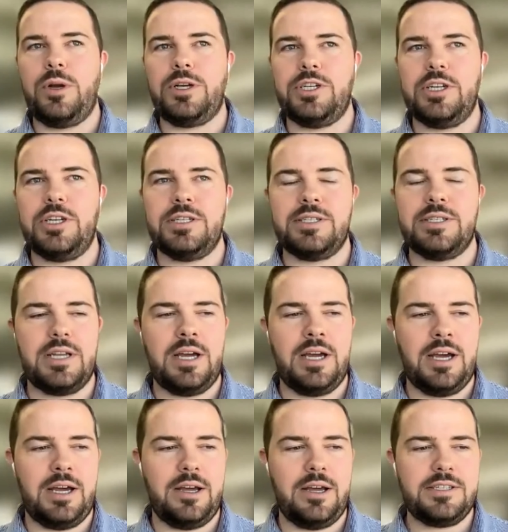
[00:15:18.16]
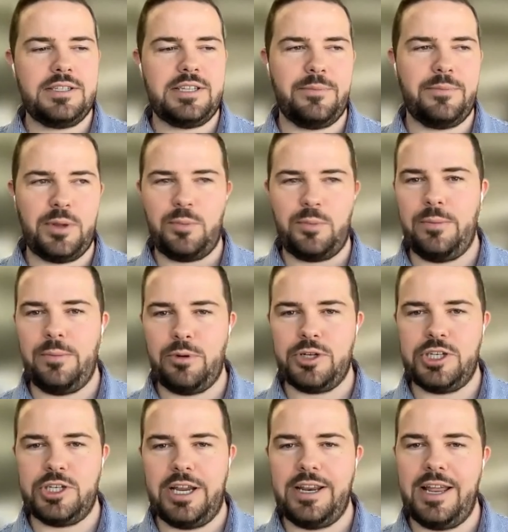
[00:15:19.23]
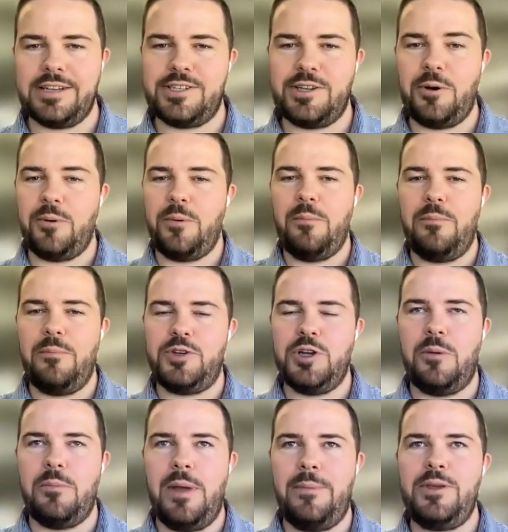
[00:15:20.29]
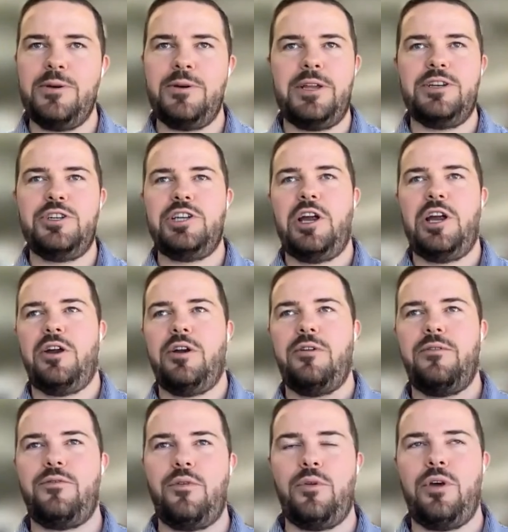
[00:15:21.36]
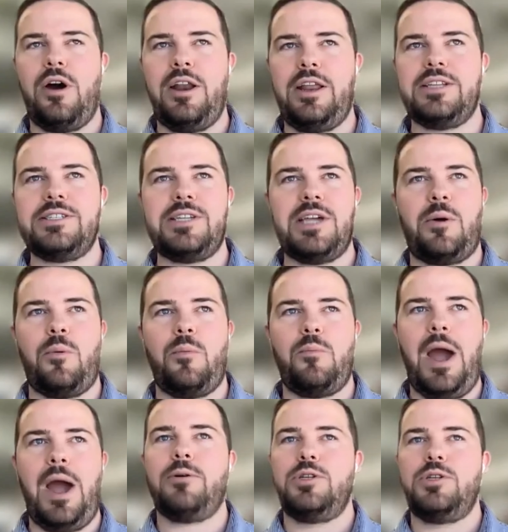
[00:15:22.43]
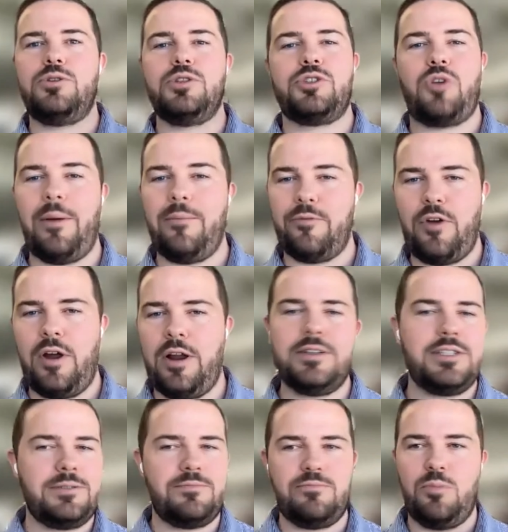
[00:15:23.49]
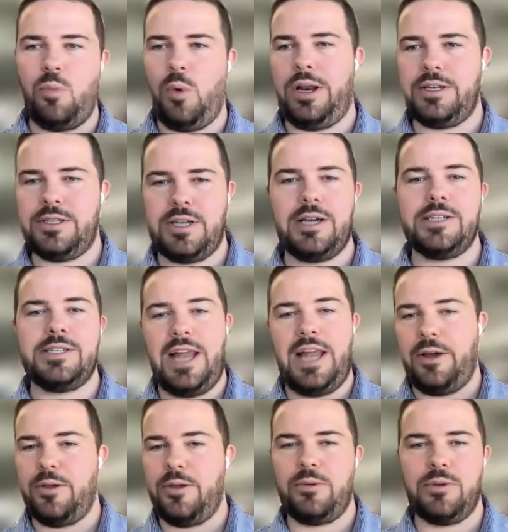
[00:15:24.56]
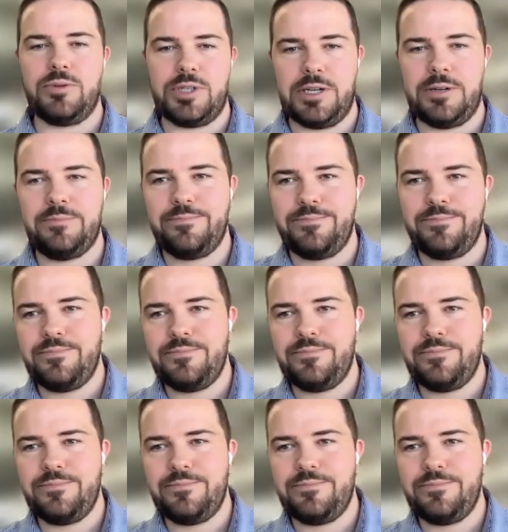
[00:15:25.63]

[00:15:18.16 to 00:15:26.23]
which is something we appreciate. And so, Joe, maybe you can share for the audience, like, how would you describe Front, what it does, and how you use it?